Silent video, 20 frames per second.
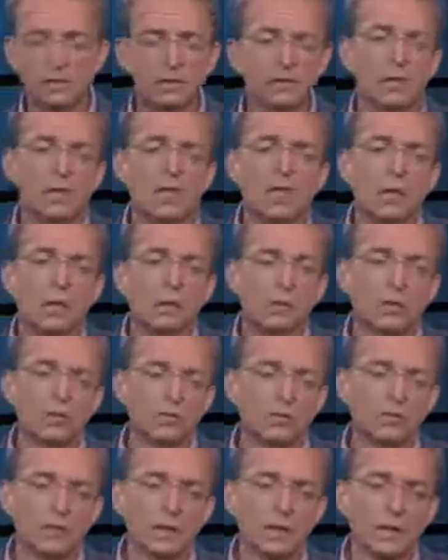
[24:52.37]
And we
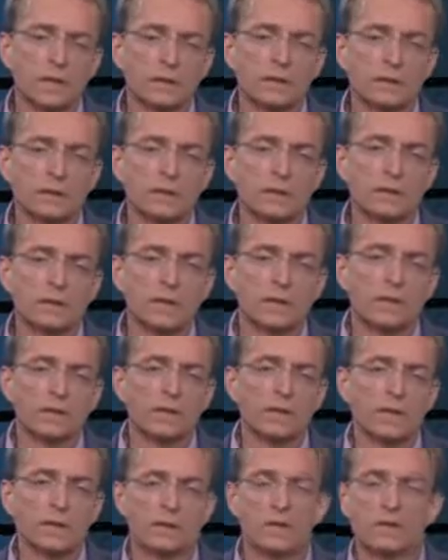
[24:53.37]
just released
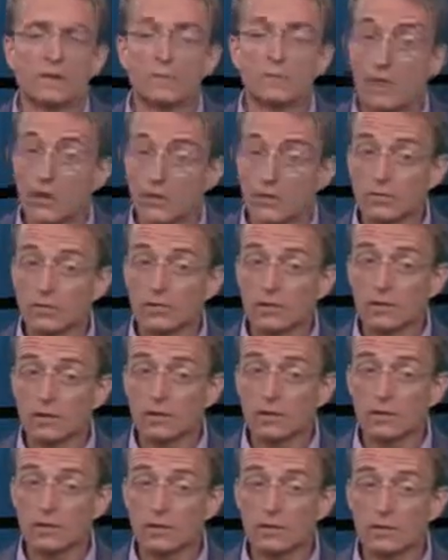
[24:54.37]
not just
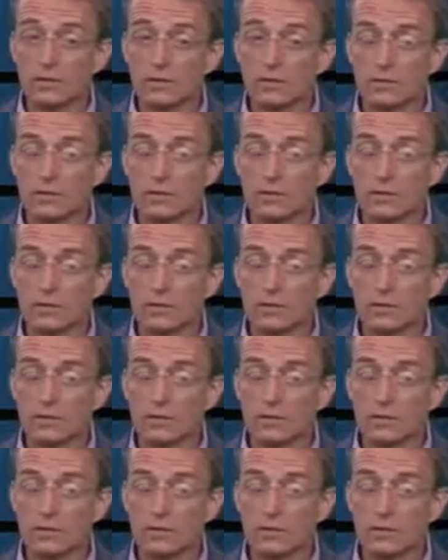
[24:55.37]
microsegmentation,